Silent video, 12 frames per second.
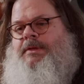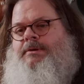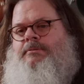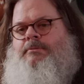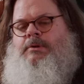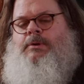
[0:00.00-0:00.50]
that
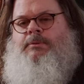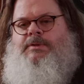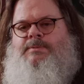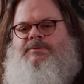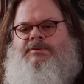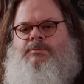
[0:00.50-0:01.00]
you know
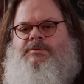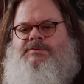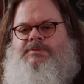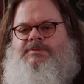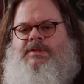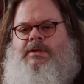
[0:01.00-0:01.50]
Gibson was
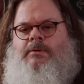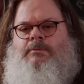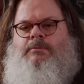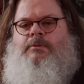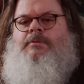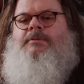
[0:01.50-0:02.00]
in
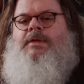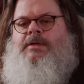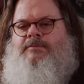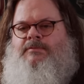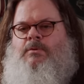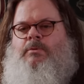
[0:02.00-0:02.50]
town, they
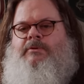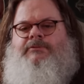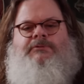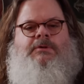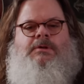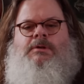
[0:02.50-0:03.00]
of
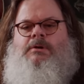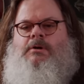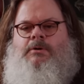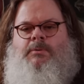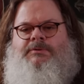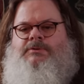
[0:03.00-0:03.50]
course
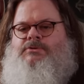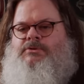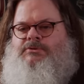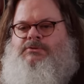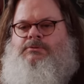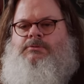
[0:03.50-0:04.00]
are going to
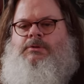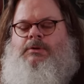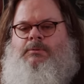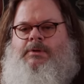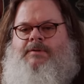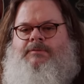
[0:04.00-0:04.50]
just you
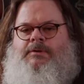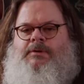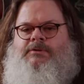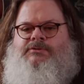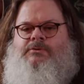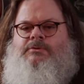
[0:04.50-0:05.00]
know have a,
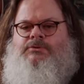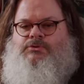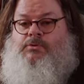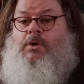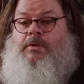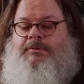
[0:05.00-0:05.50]
a certain
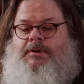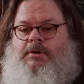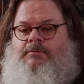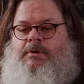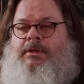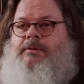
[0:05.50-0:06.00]
draw there,
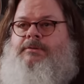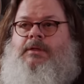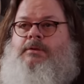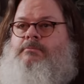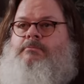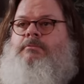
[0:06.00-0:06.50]
right?
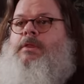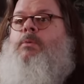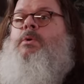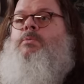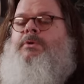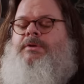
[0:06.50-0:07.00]
That that
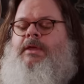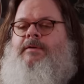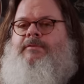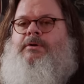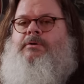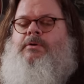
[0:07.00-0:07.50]
we wouldn't
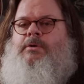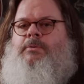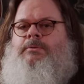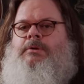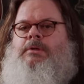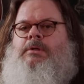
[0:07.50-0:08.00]
have on our
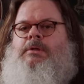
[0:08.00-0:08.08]
own.